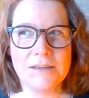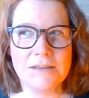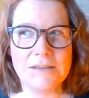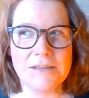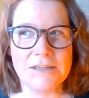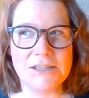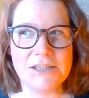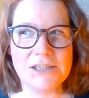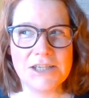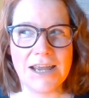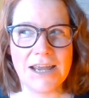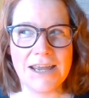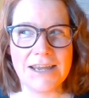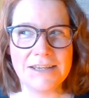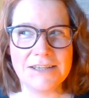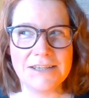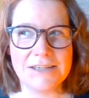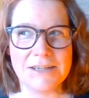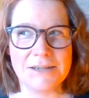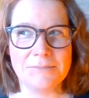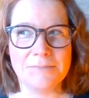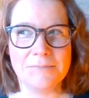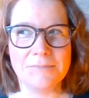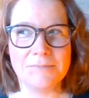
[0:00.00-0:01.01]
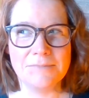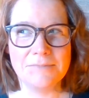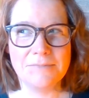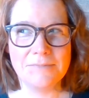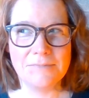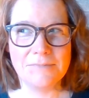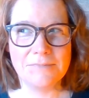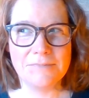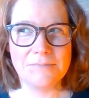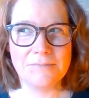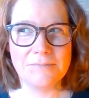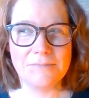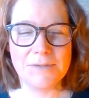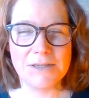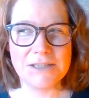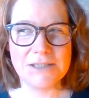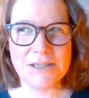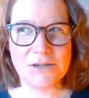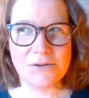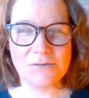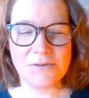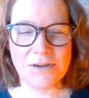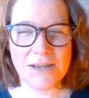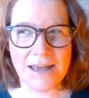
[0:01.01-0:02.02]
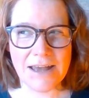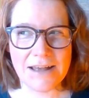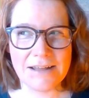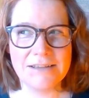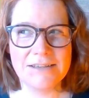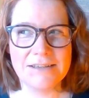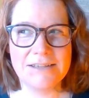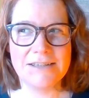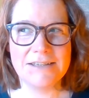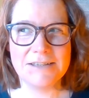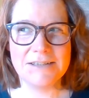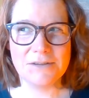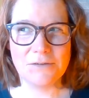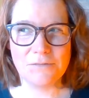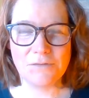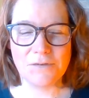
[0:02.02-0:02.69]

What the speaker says: the changing materialities of